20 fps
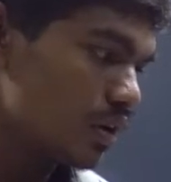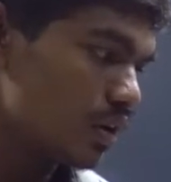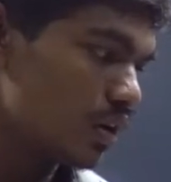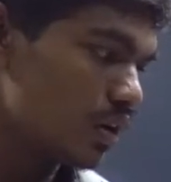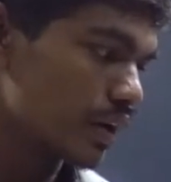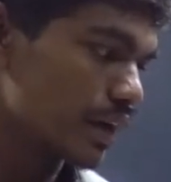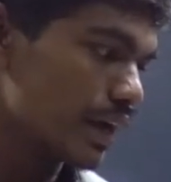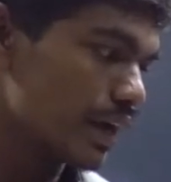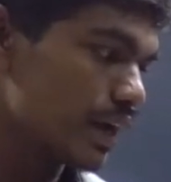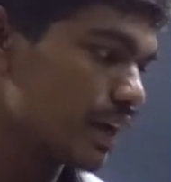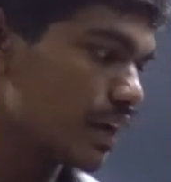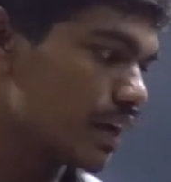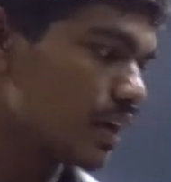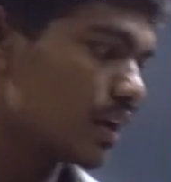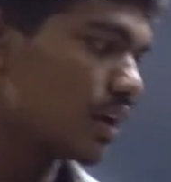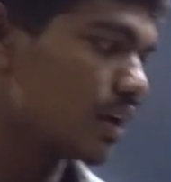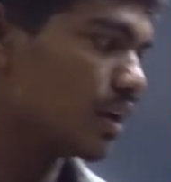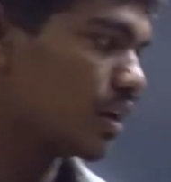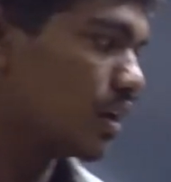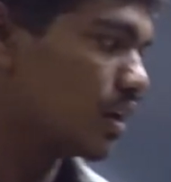Okay.
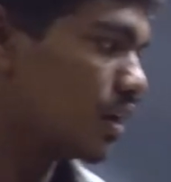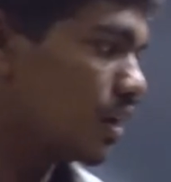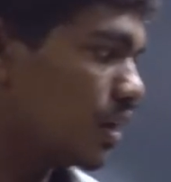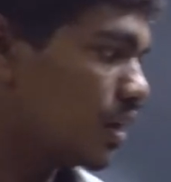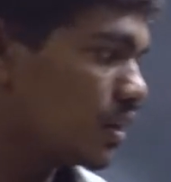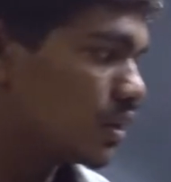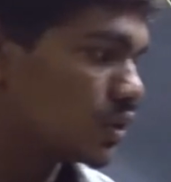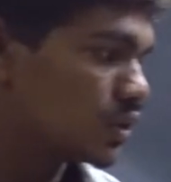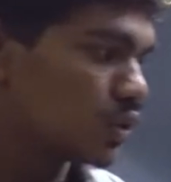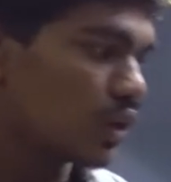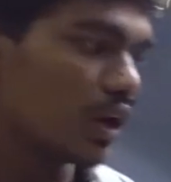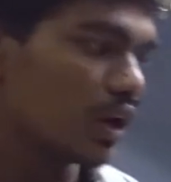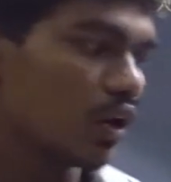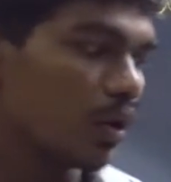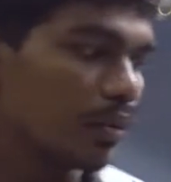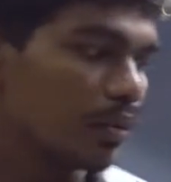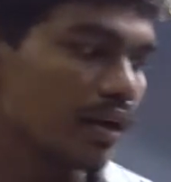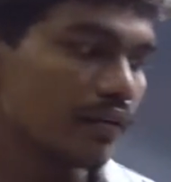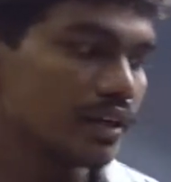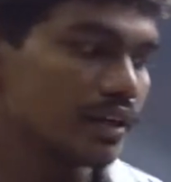So I
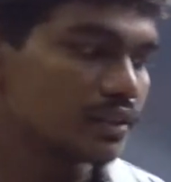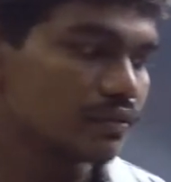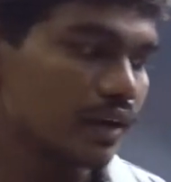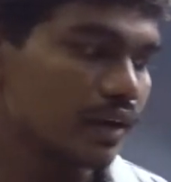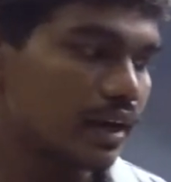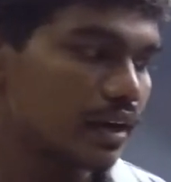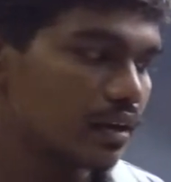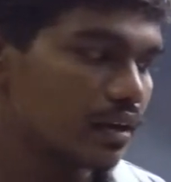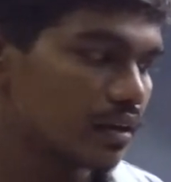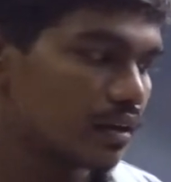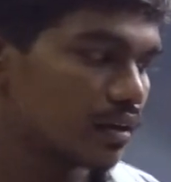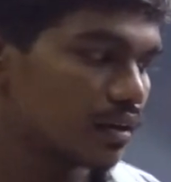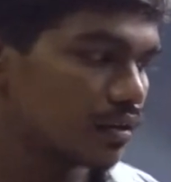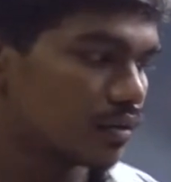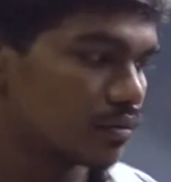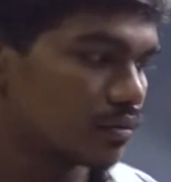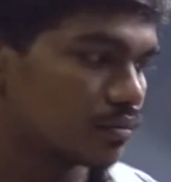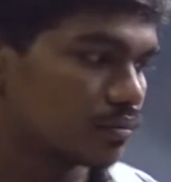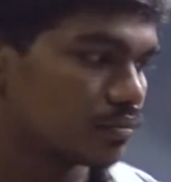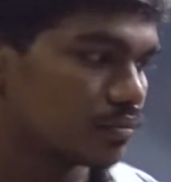hope now it's fine.
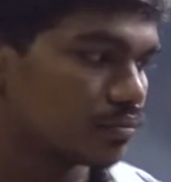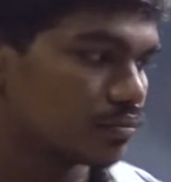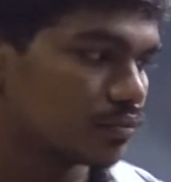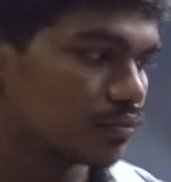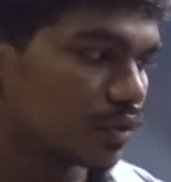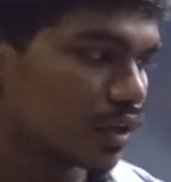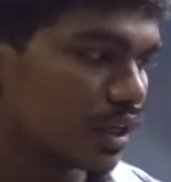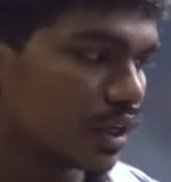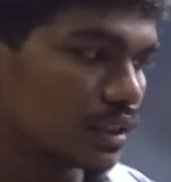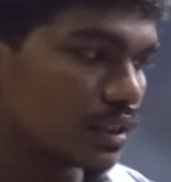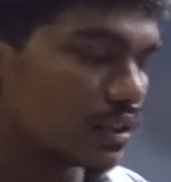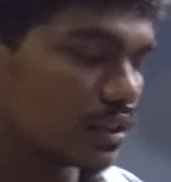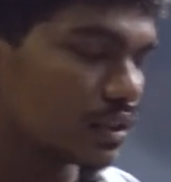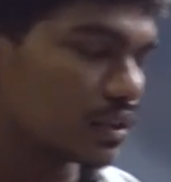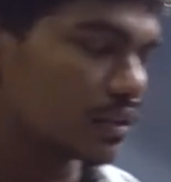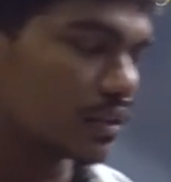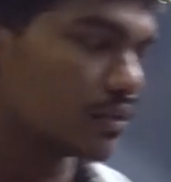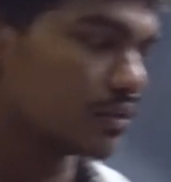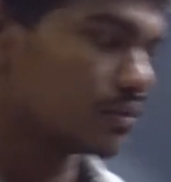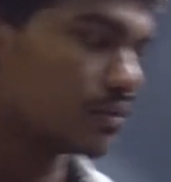Correct?